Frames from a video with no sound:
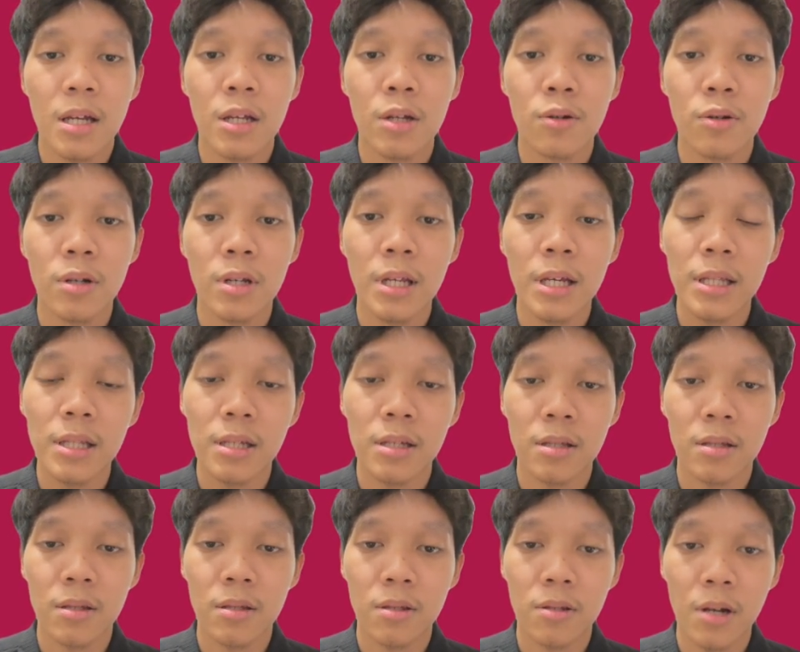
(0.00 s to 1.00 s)
including
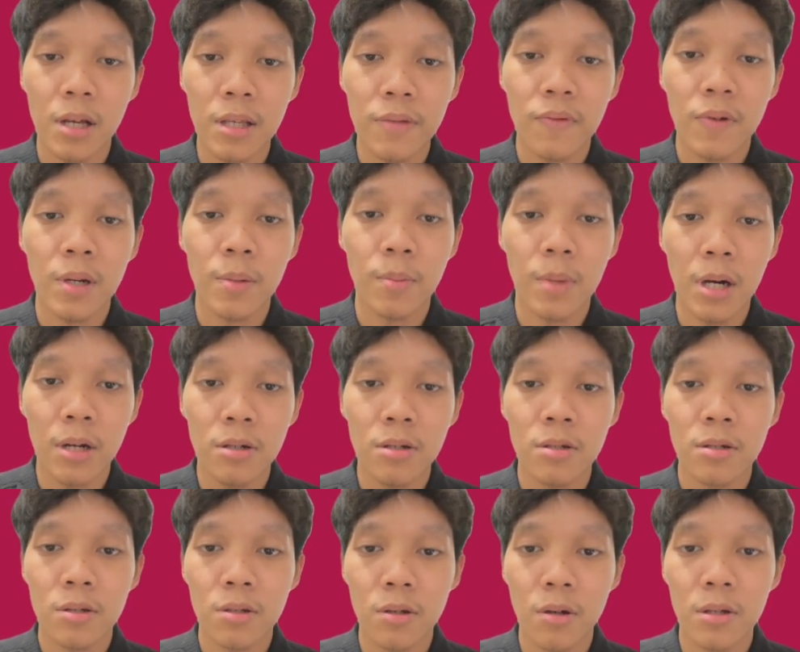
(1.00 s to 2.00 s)
the transfer
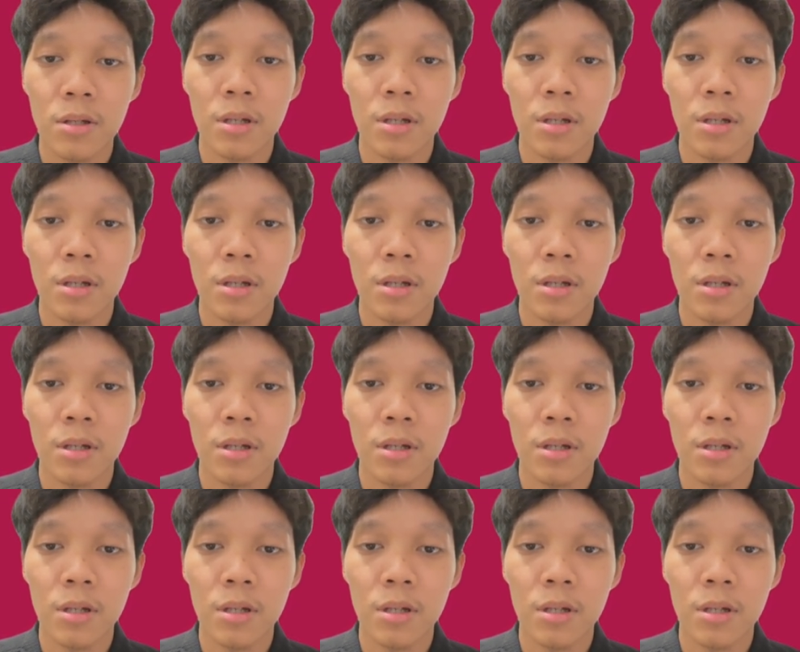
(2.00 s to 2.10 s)
amount, source